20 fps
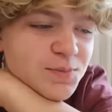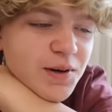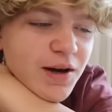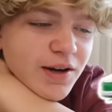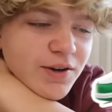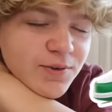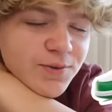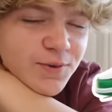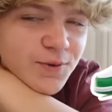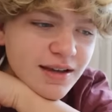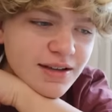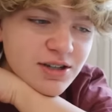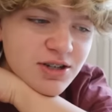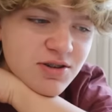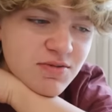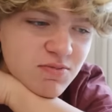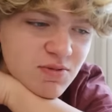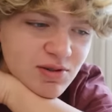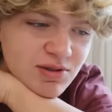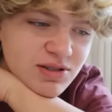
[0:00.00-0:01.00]
spider, Okay. And then
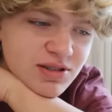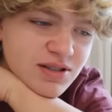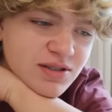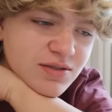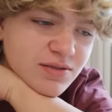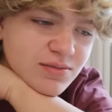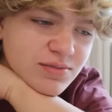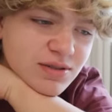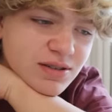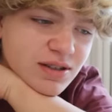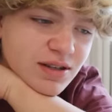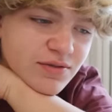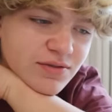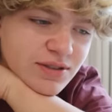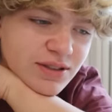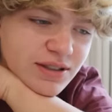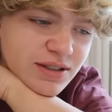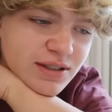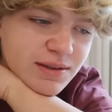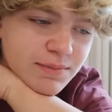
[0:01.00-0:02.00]
just more some stuff
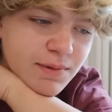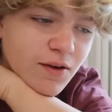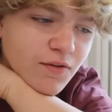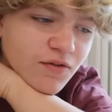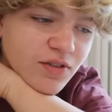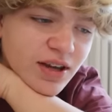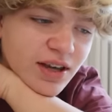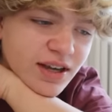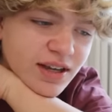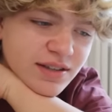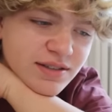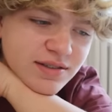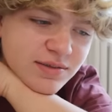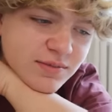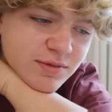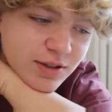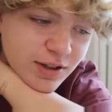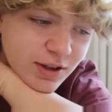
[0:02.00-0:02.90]
to clean my face, some